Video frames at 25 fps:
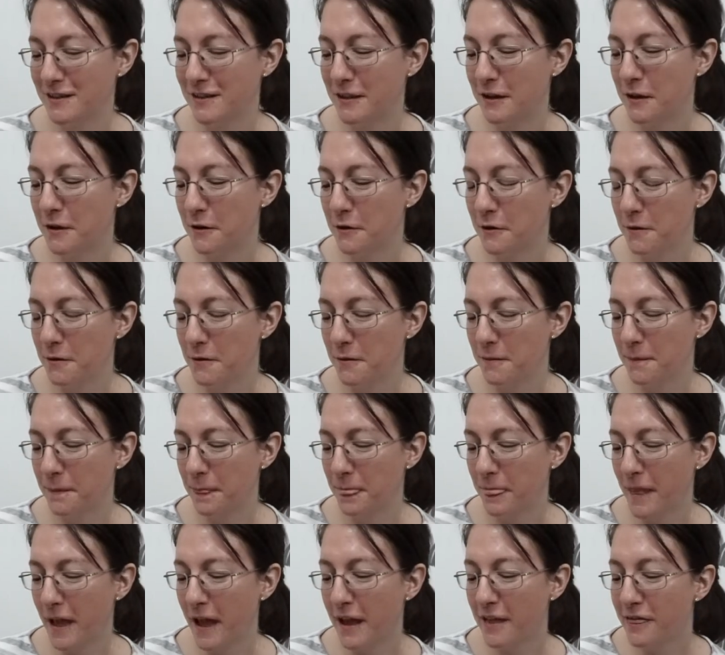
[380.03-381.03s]
so
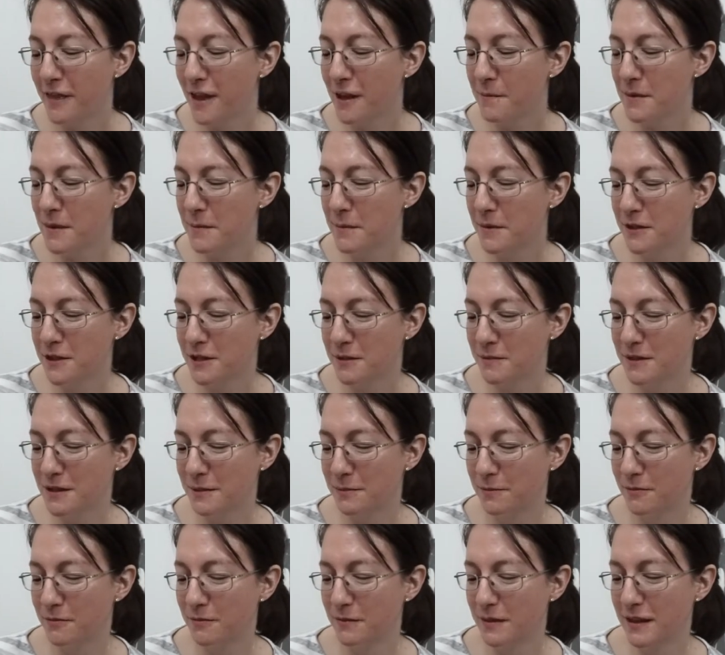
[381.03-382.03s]
I thought my measurements
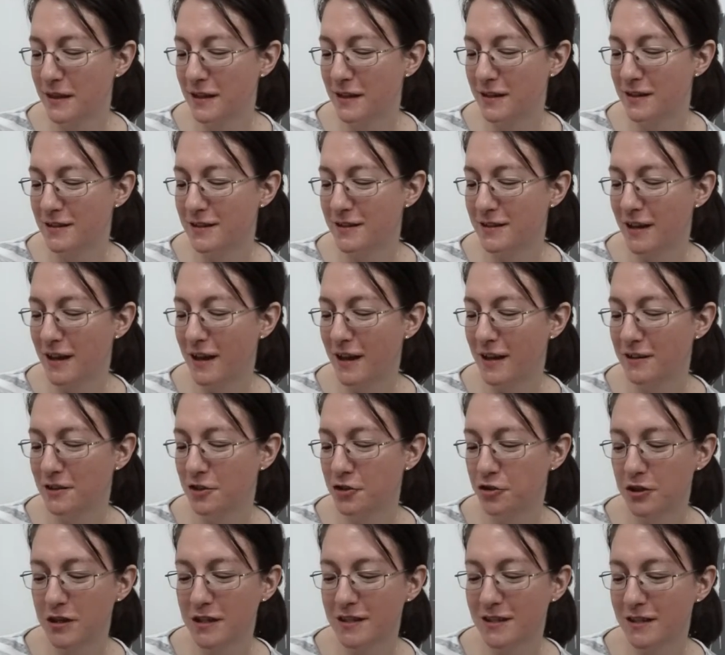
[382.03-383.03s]
put me in a size,
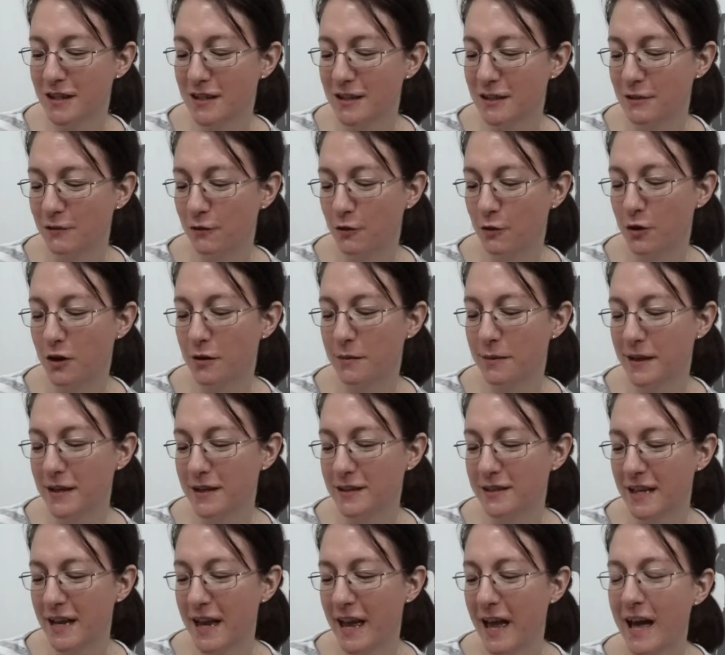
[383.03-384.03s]
straight size 4,
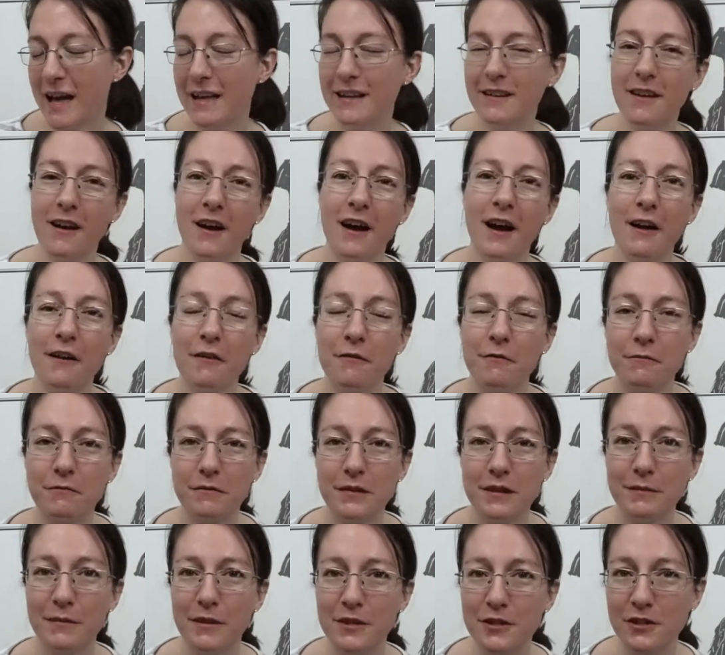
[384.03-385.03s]
because I had not
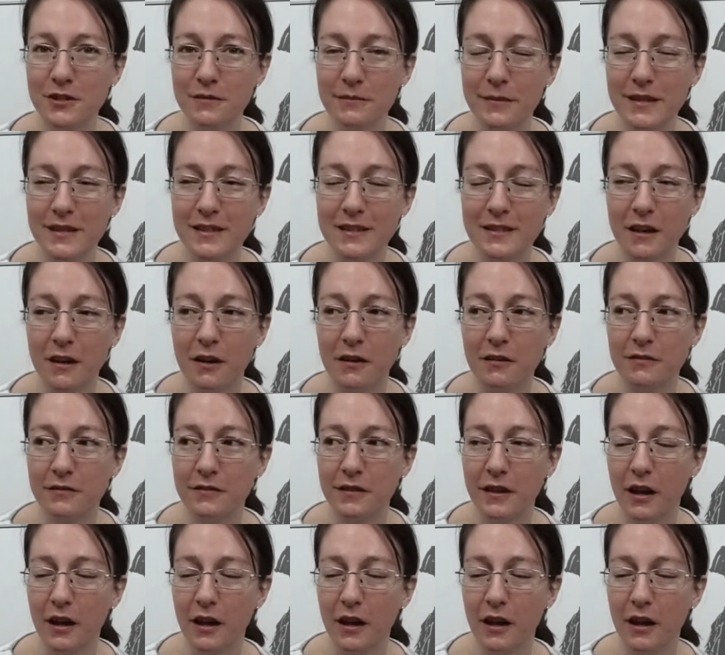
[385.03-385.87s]
remeasured myself